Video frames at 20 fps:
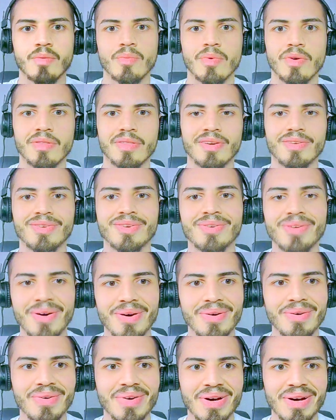Well, there you
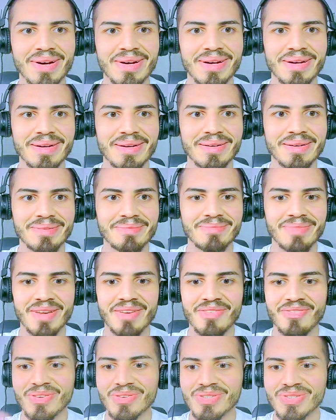go. Um,
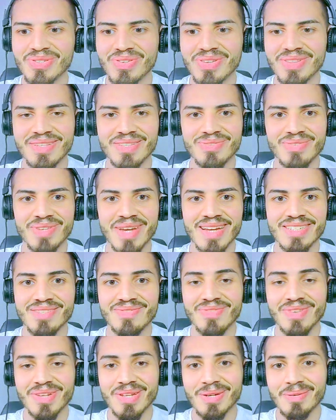if you enjoyed this
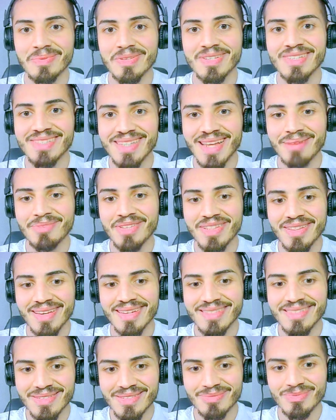reaction video, please comment,
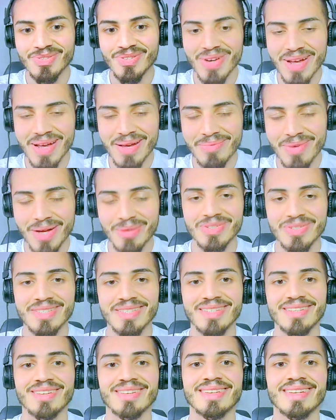like, and subscribe. I will
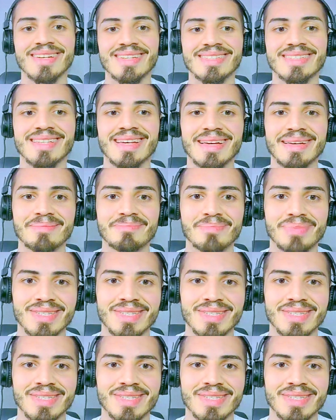see y'all next time.